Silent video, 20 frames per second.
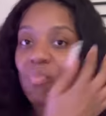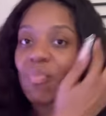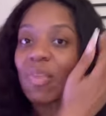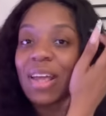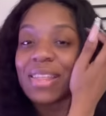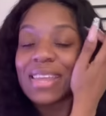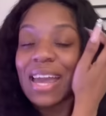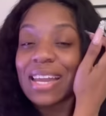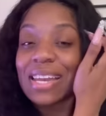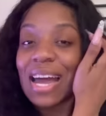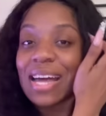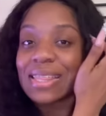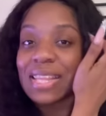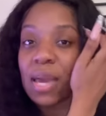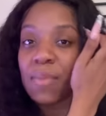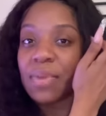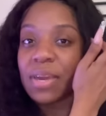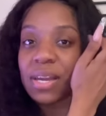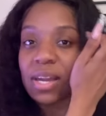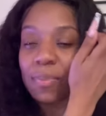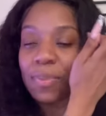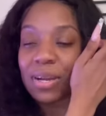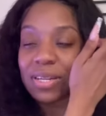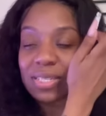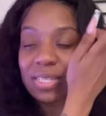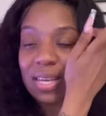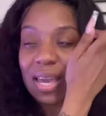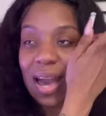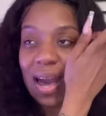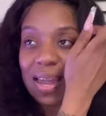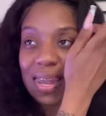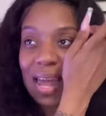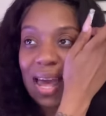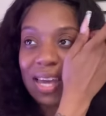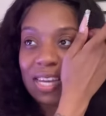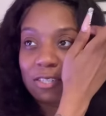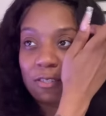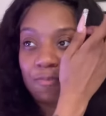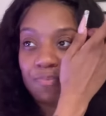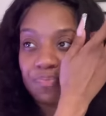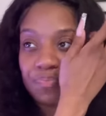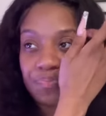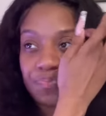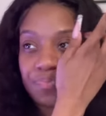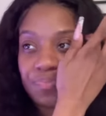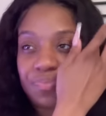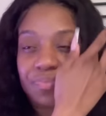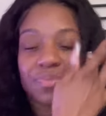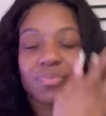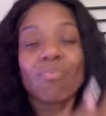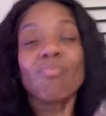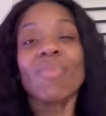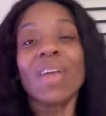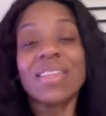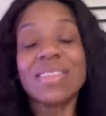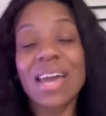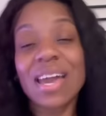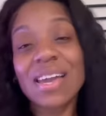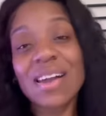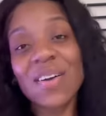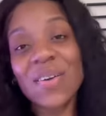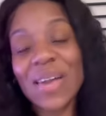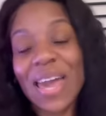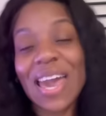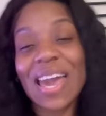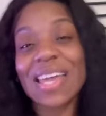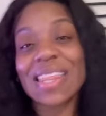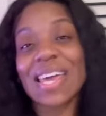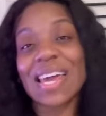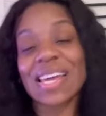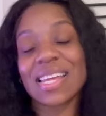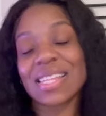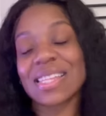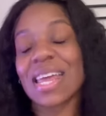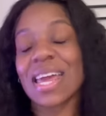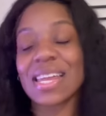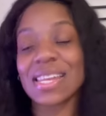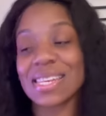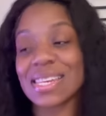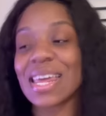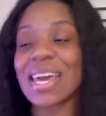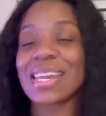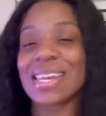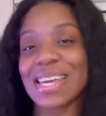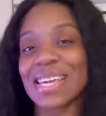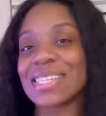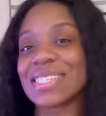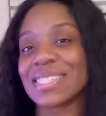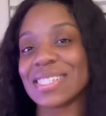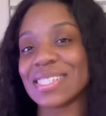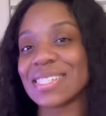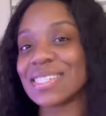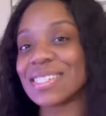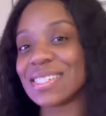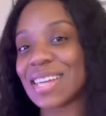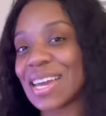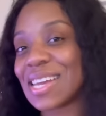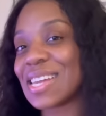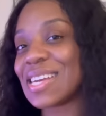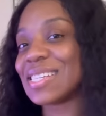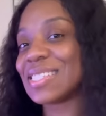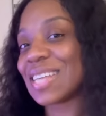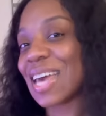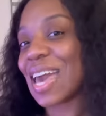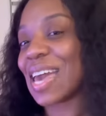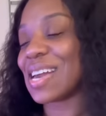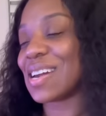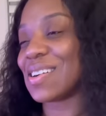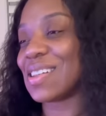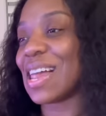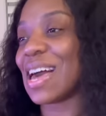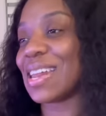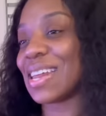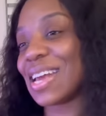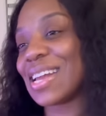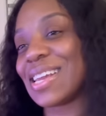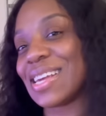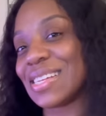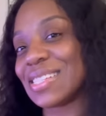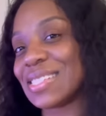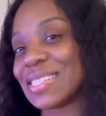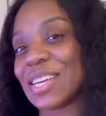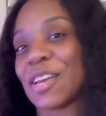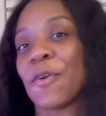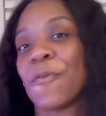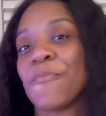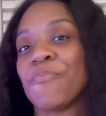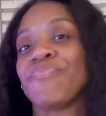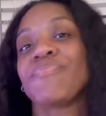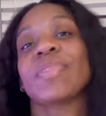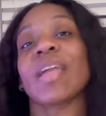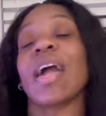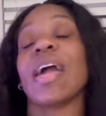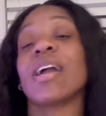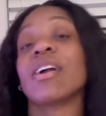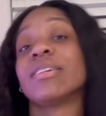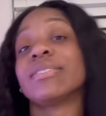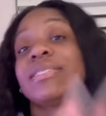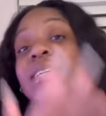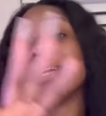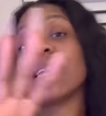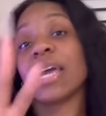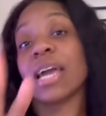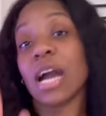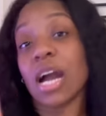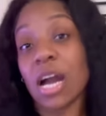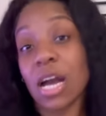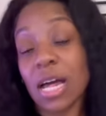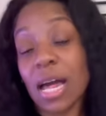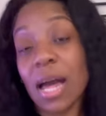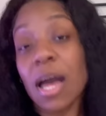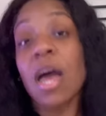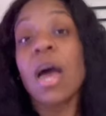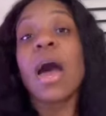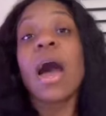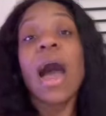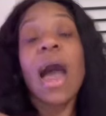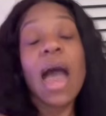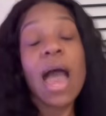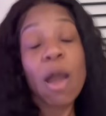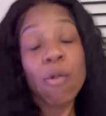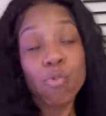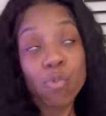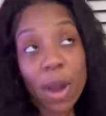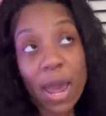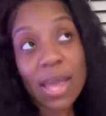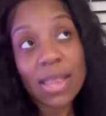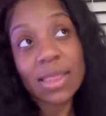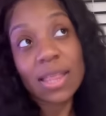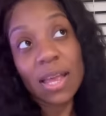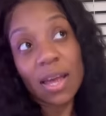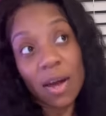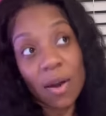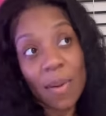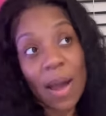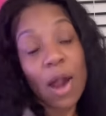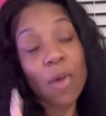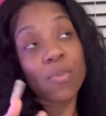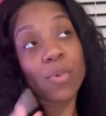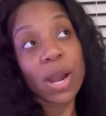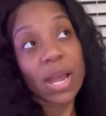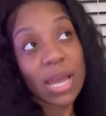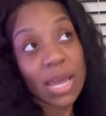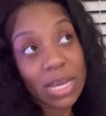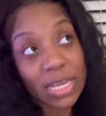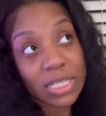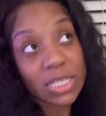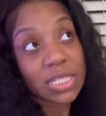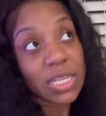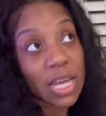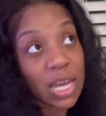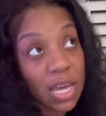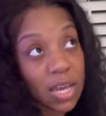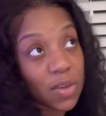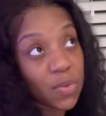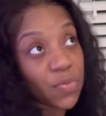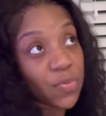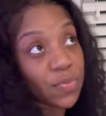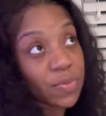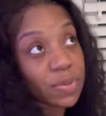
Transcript: they not that big in person, y'all. Like they okay. They they they decent. They decent. I ain't gonna lie. They decent. I ain't gonna say they up. I rate them. I rate his teeth.